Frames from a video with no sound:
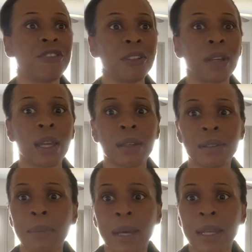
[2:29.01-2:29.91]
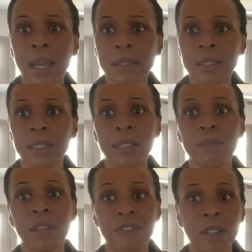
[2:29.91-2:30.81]
feel like somebody actually
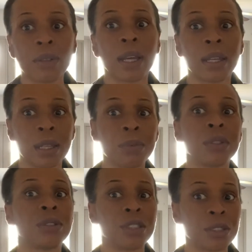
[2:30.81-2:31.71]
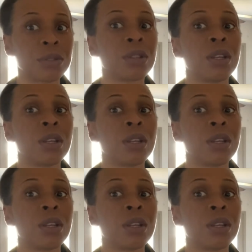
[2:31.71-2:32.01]
lived there. I felt like it was just